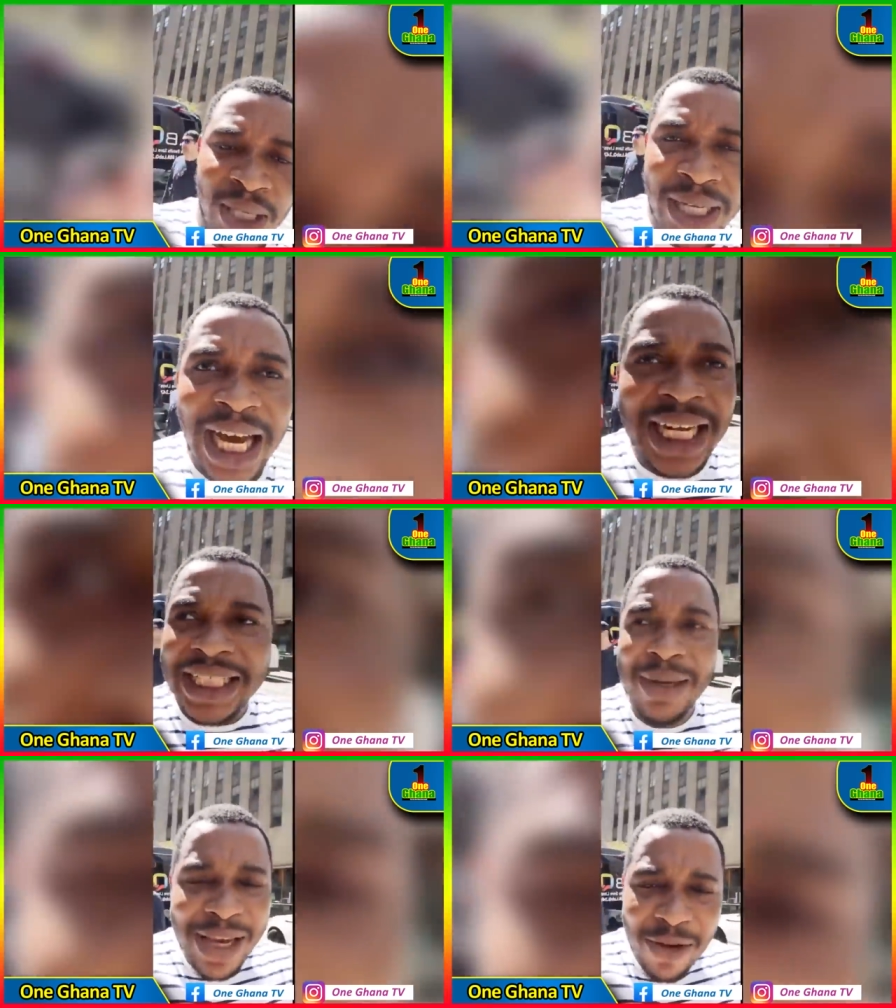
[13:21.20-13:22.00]
na
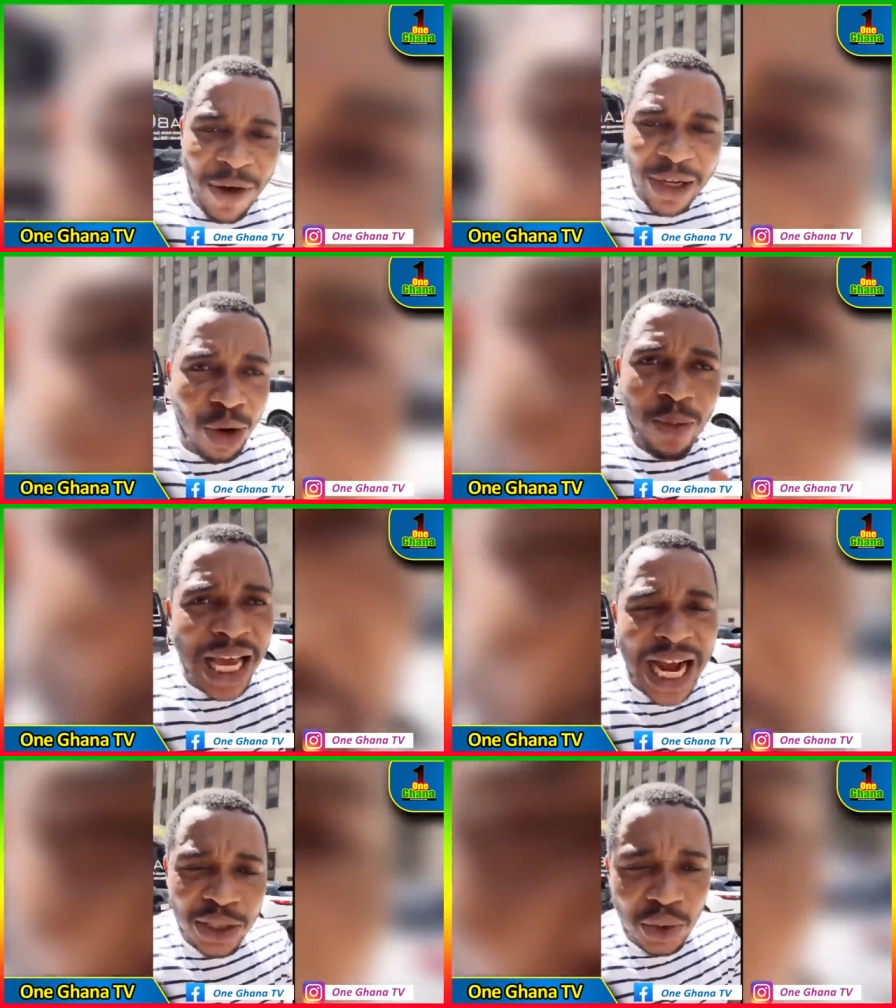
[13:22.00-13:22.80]
Jimmy mfaso
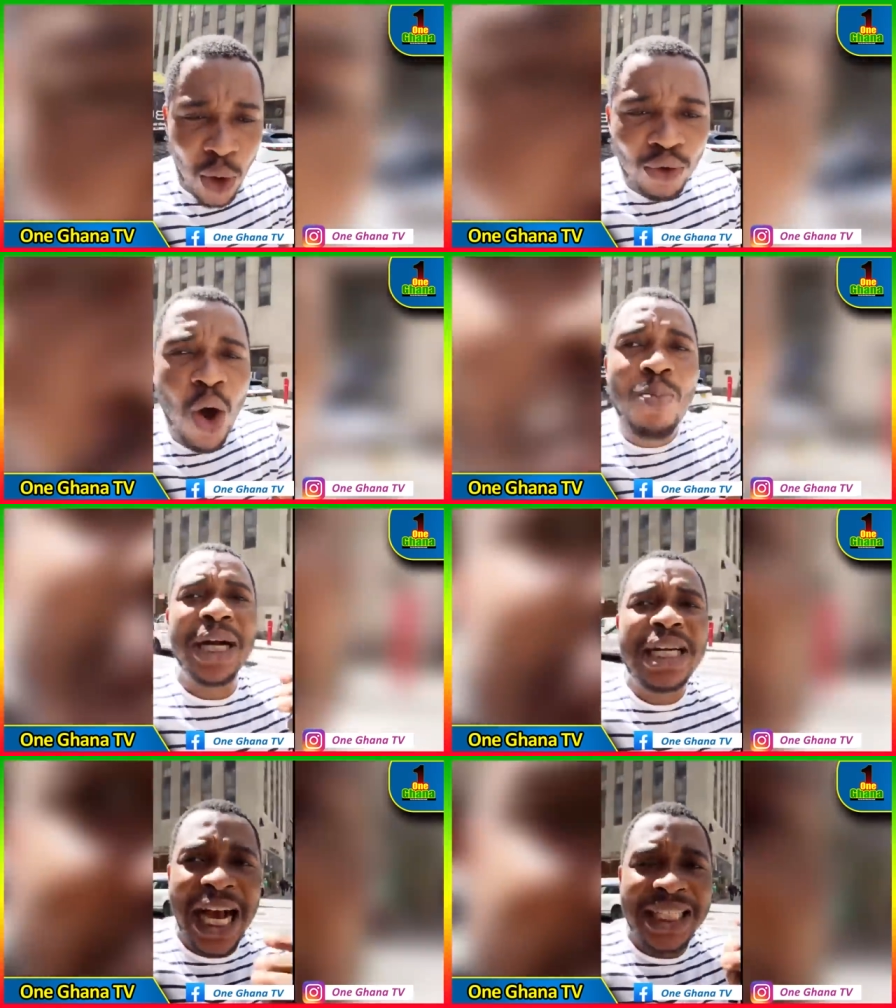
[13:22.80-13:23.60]
bia ni so
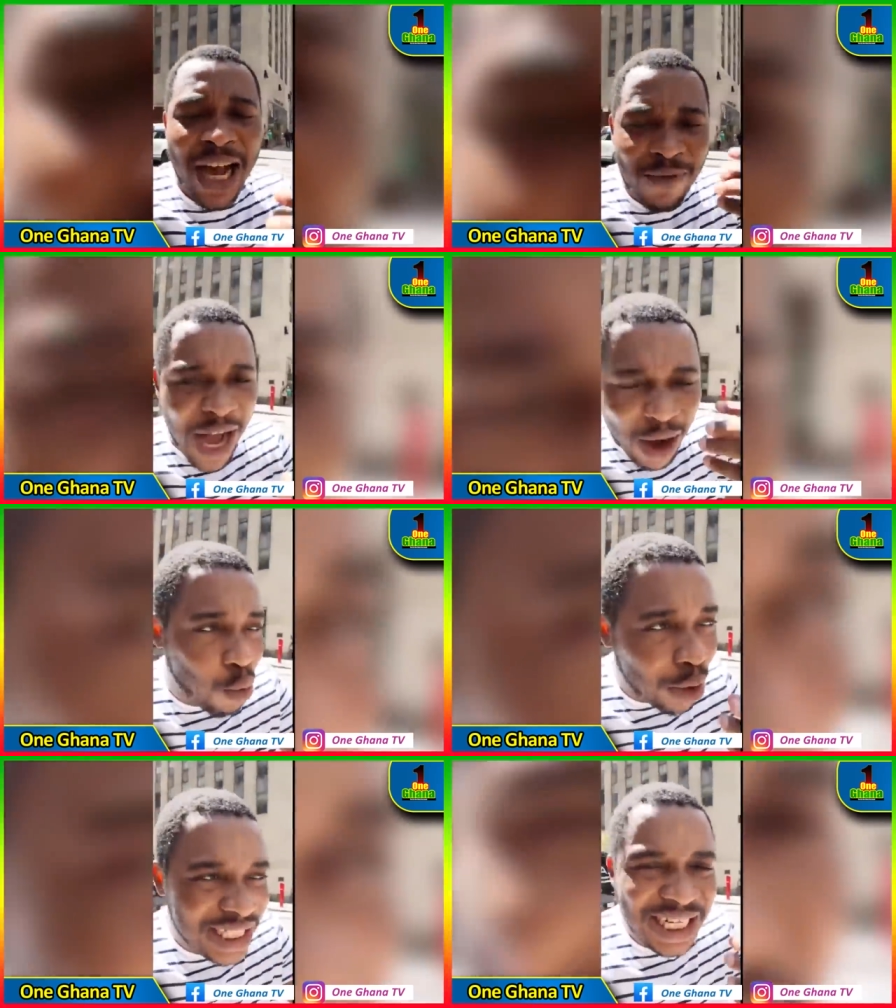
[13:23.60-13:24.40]
nobody has ever
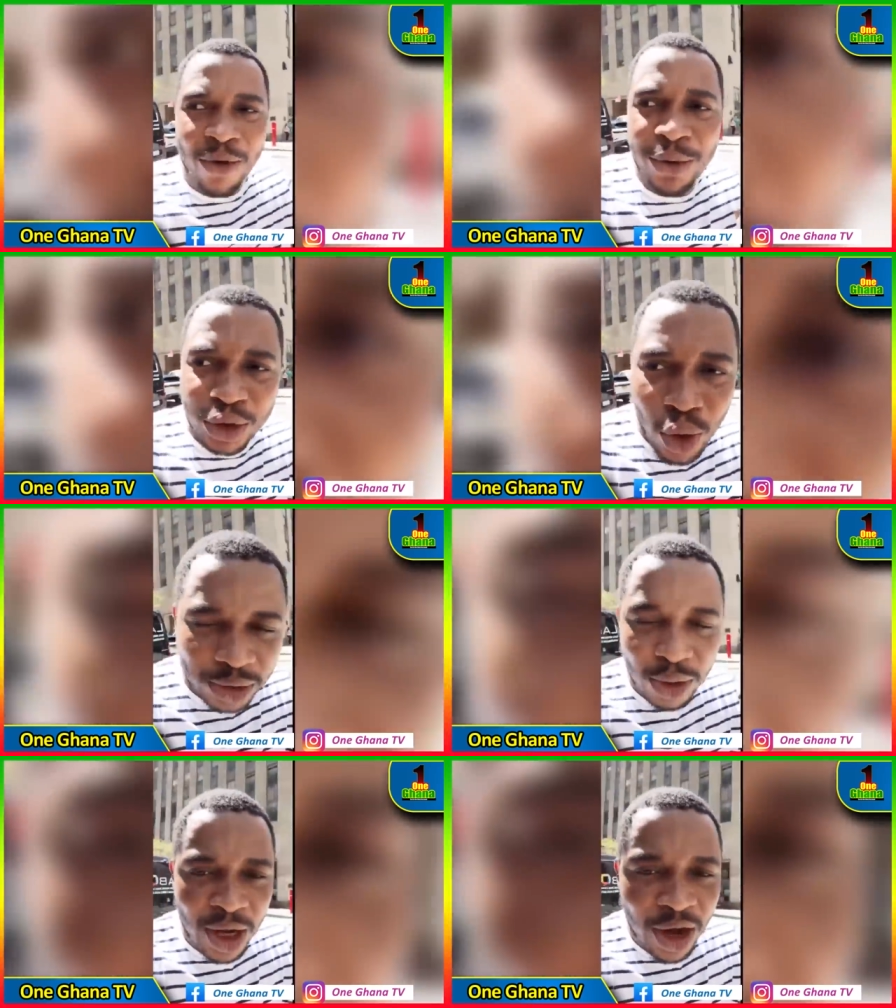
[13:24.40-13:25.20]
gotten a result
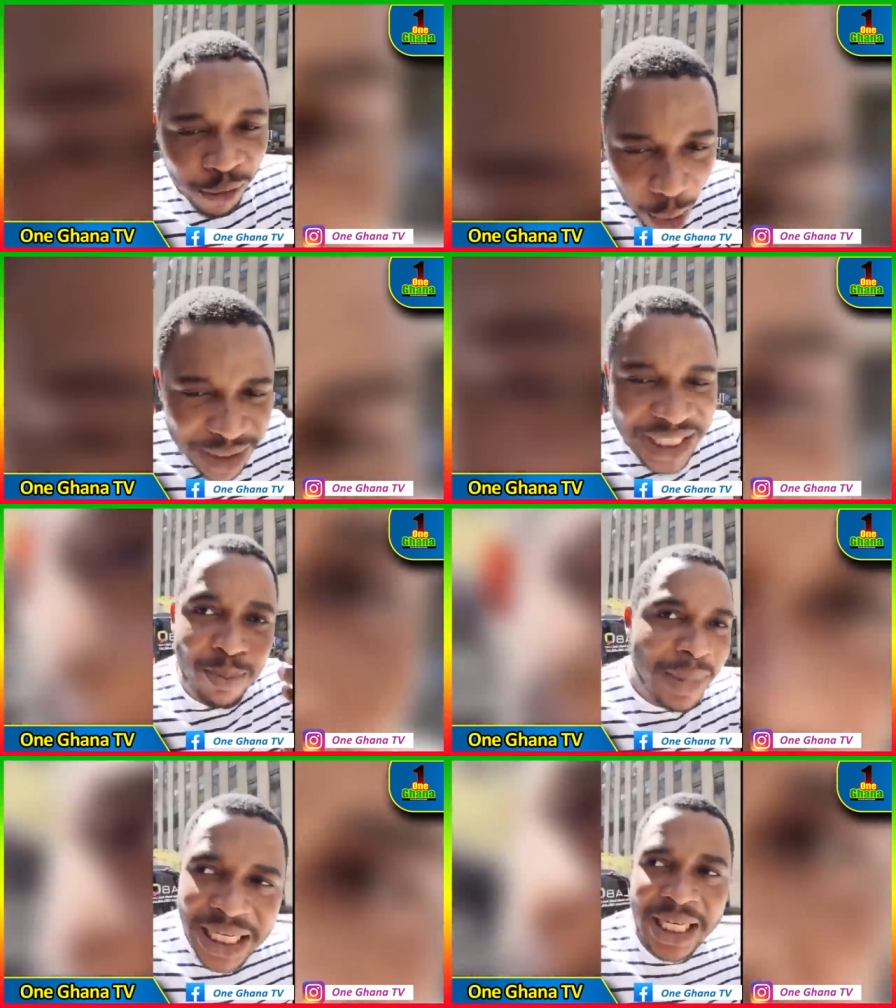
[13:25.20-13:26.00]
from
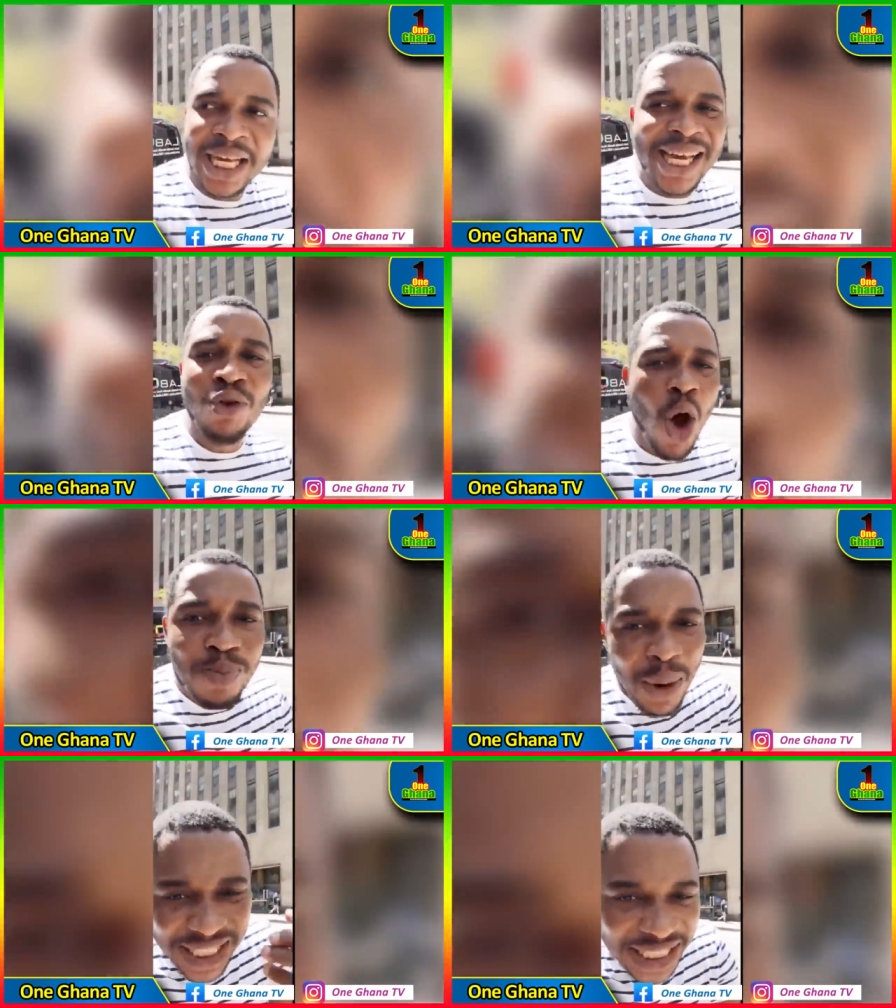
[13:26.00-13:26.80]
Jimmy.
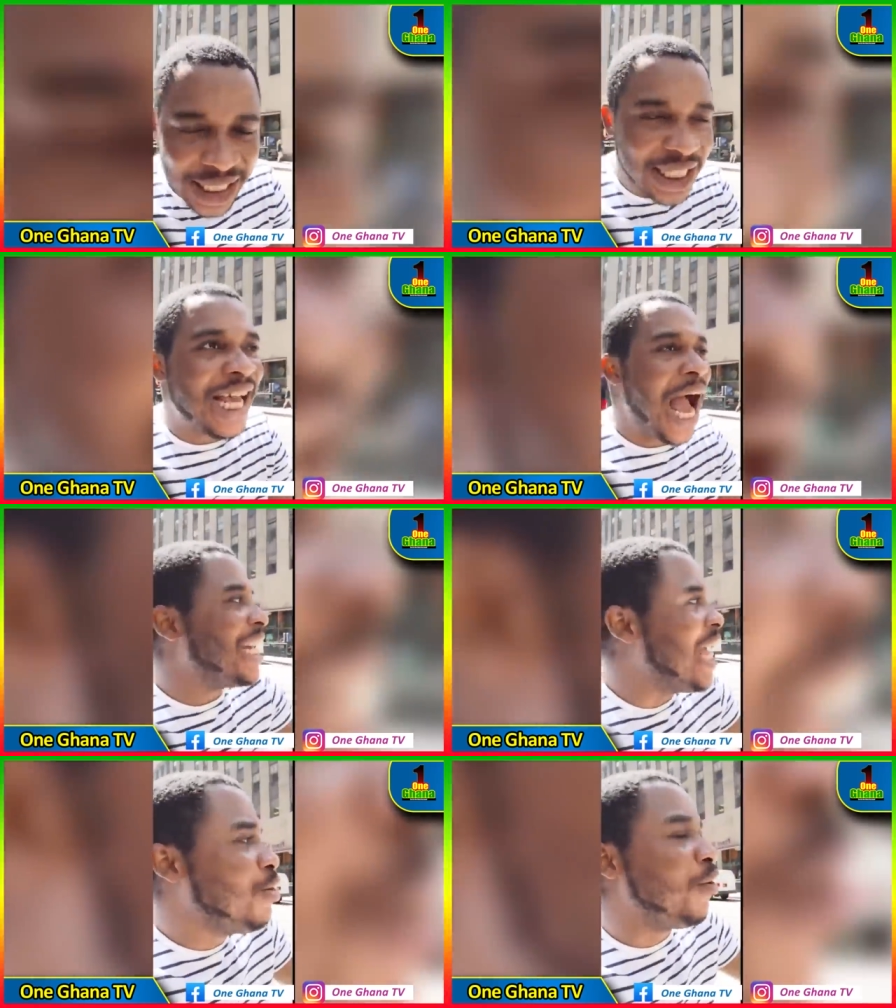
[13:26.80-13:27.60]
Nobody.
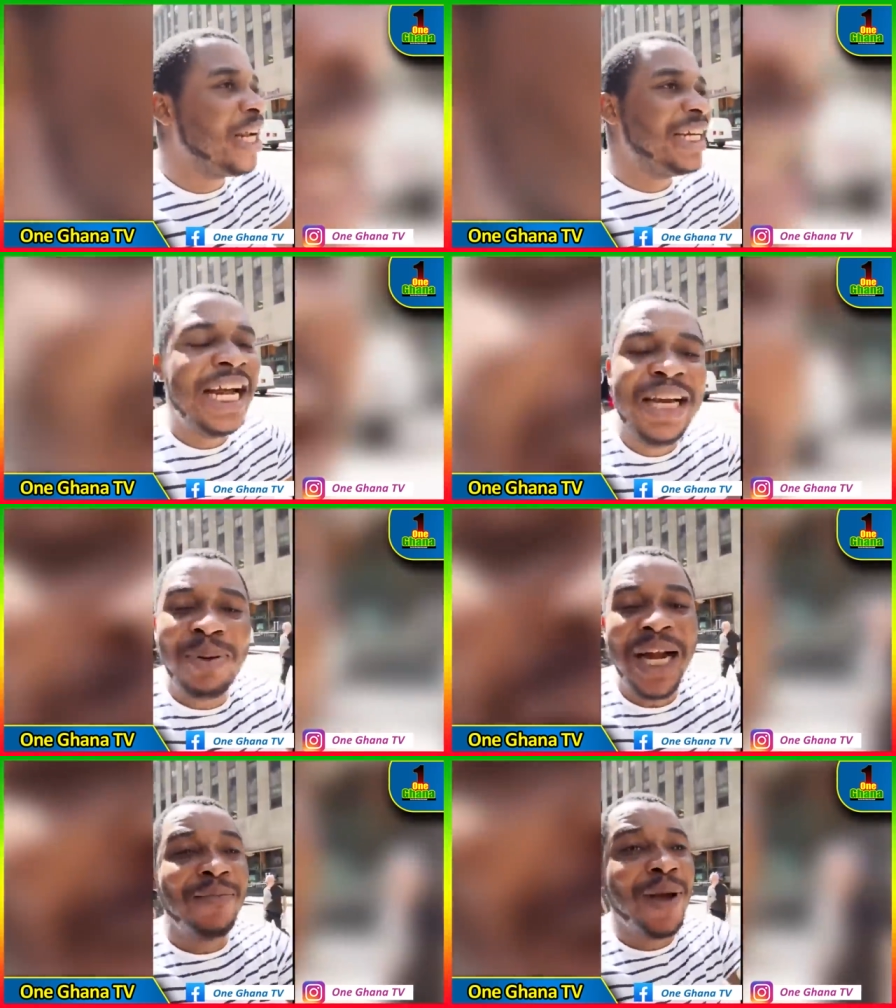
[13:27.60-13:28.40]
At the end of the day,
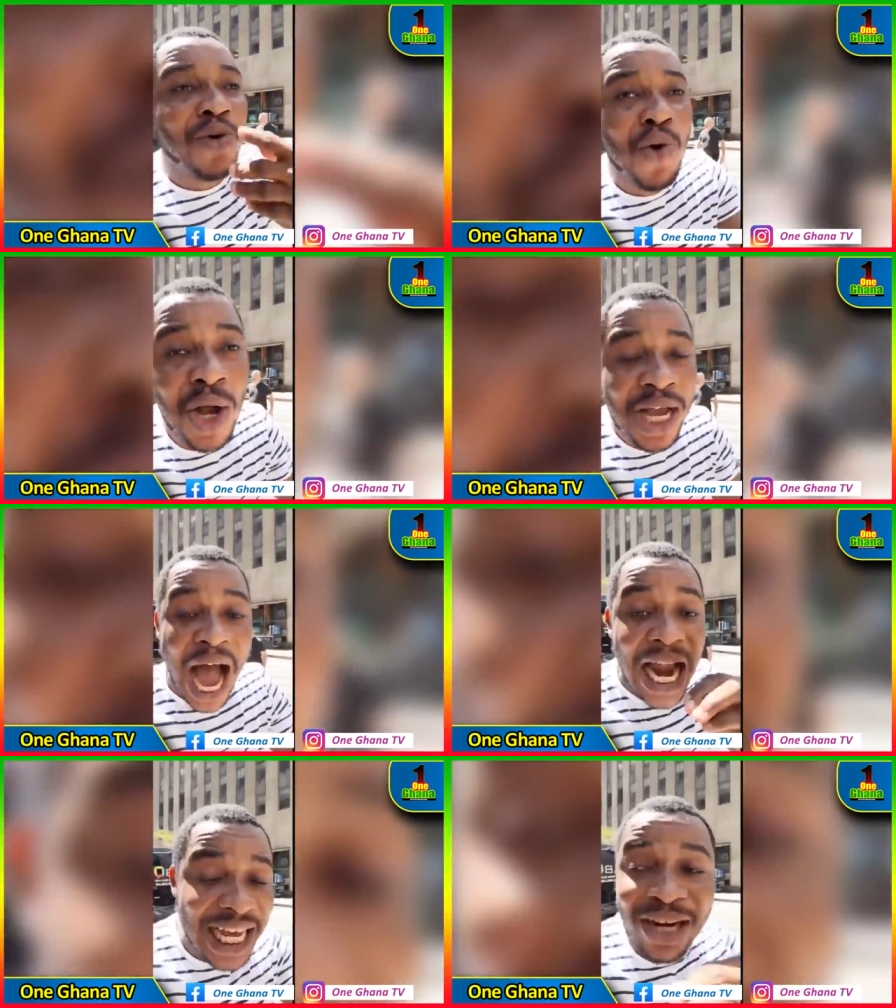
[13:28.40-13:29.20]
nipa de bewu.
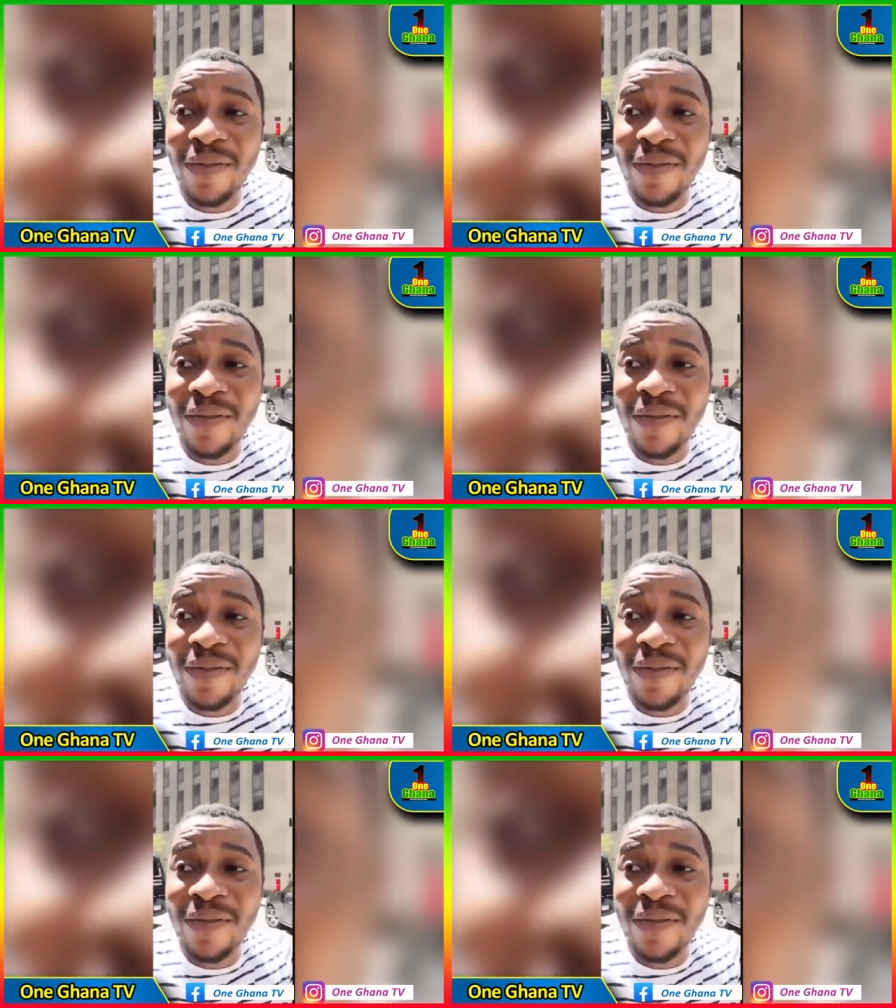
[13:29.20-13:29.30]
At the end